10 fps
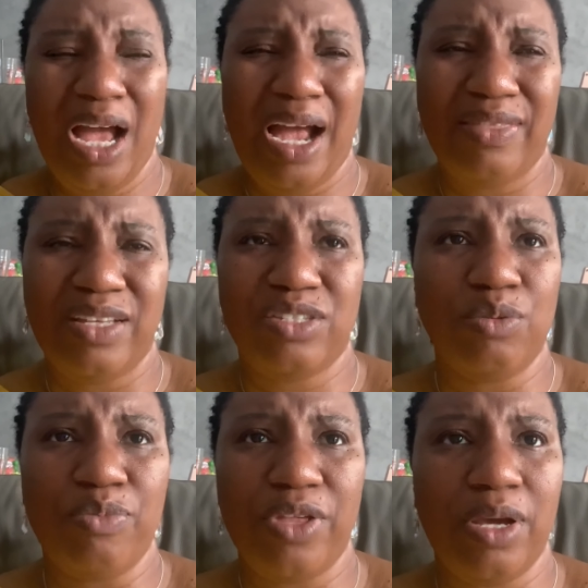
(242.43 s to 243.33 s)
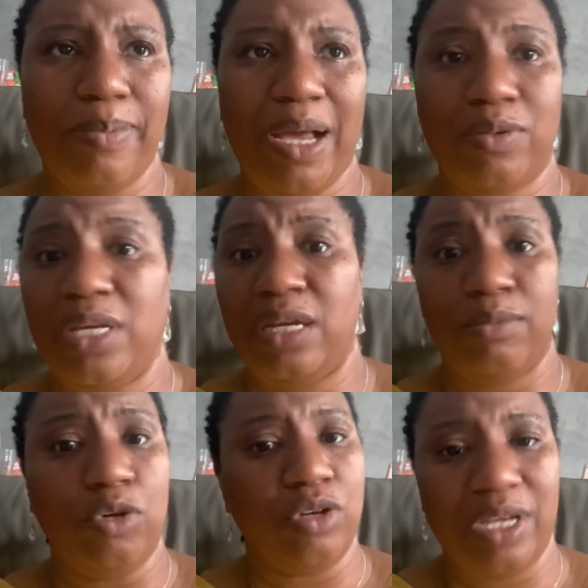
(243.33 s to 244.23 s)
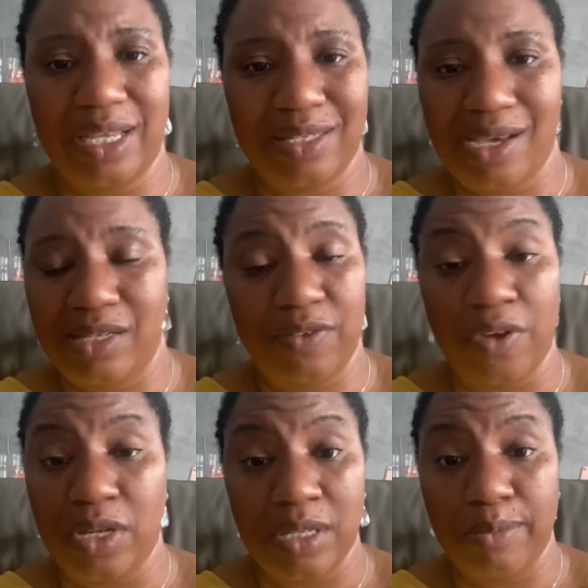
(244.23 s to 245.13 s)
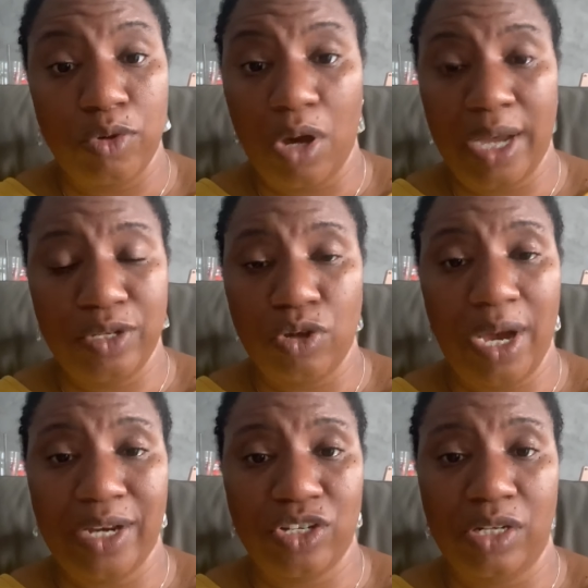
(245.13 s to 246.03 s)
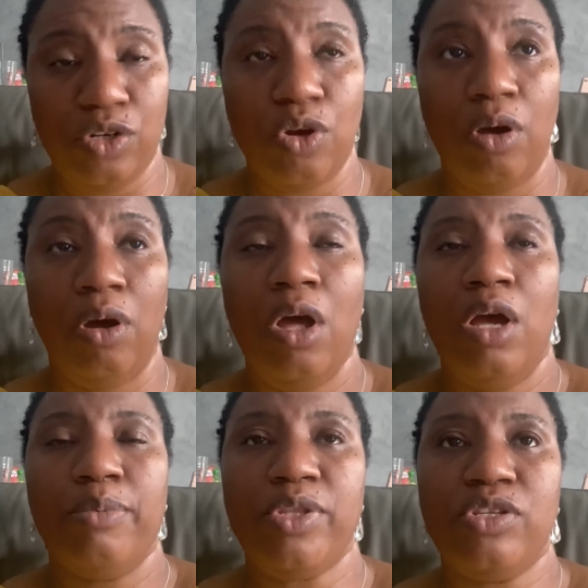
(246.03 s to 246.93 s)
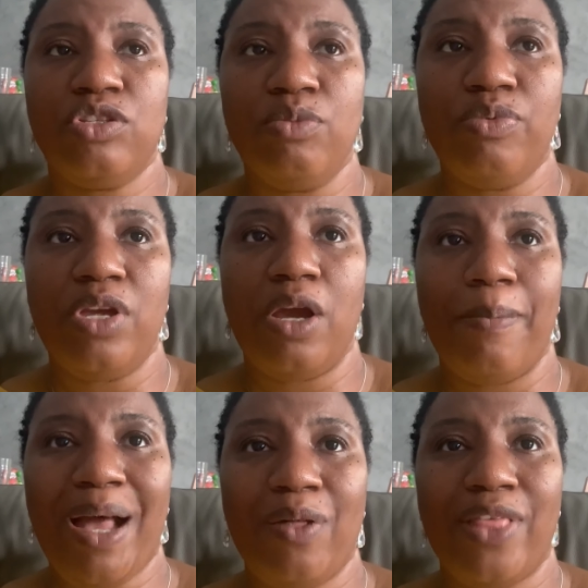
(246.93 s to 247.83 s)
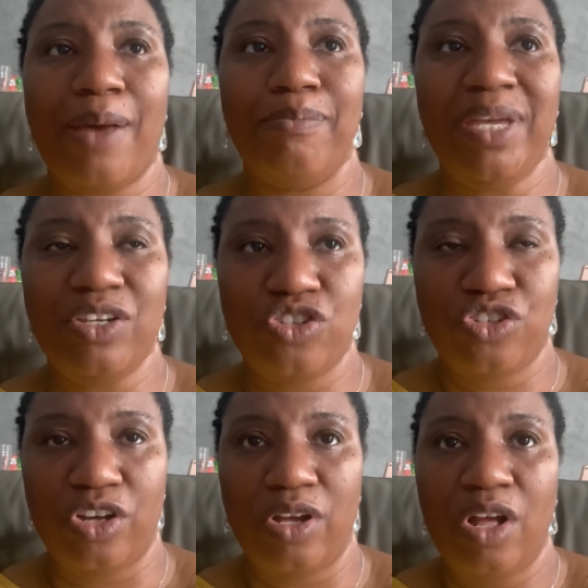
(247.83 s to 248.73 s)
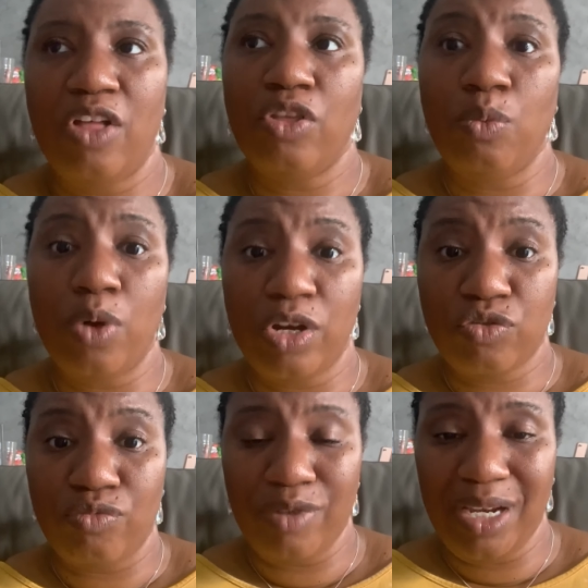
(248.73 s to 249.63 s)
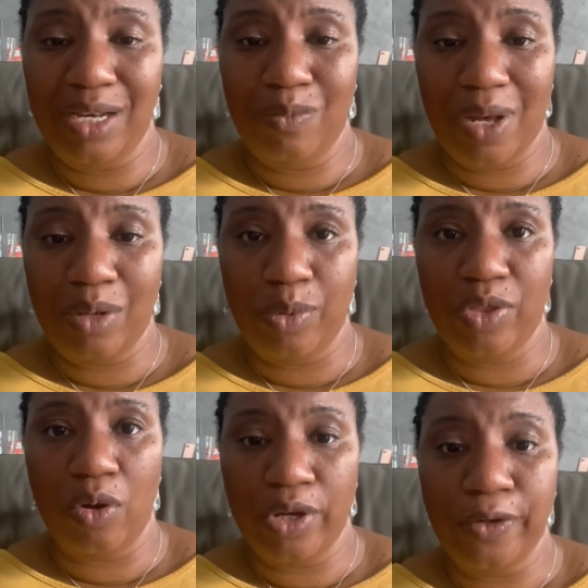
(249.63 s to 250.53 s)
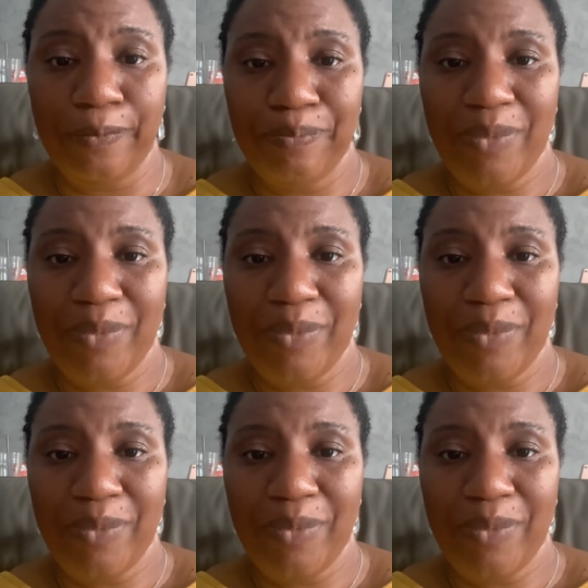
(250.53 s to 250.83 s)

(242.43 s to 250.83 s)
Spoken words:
And there's something about it, and I'm not going to get scientific because I don't actually know, but there's something about that mixture that works really well with oil.